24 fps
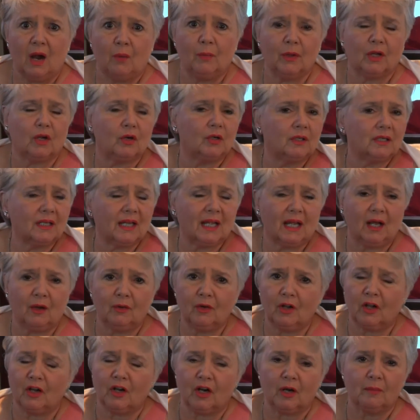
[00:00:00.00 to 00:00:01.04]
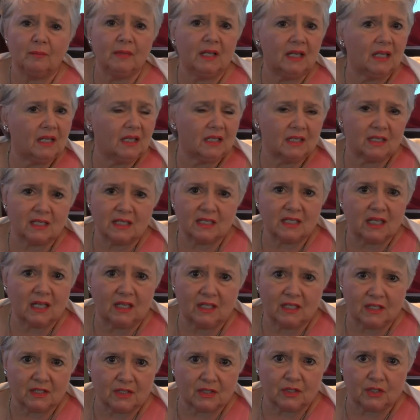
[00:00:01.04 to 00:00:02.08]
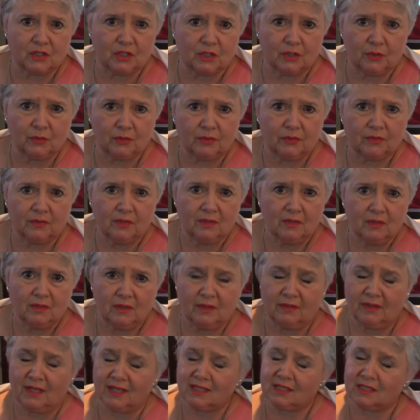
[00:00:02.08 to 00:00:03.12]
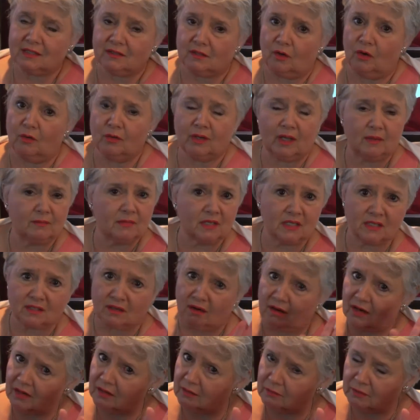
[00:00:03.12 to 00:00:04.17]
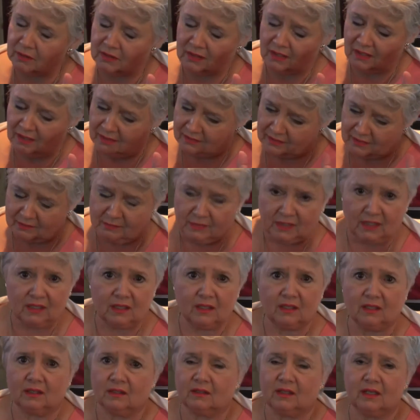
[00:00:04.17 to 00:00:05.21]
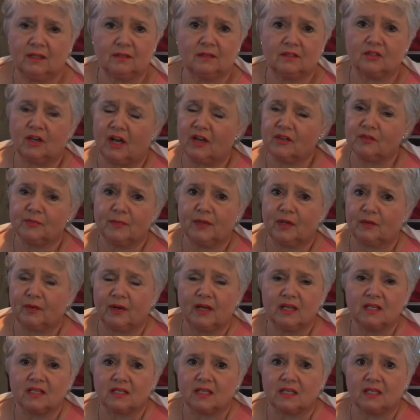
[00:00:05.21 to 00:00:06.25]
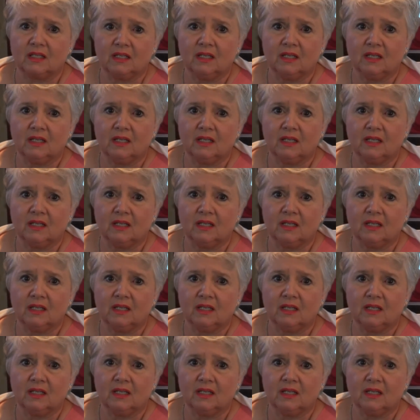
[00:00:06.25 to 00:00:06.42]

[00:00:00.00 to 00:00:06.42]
We couldn't count on our media to tell us the truth. And don't get me started with that, the media. It drives me crazy.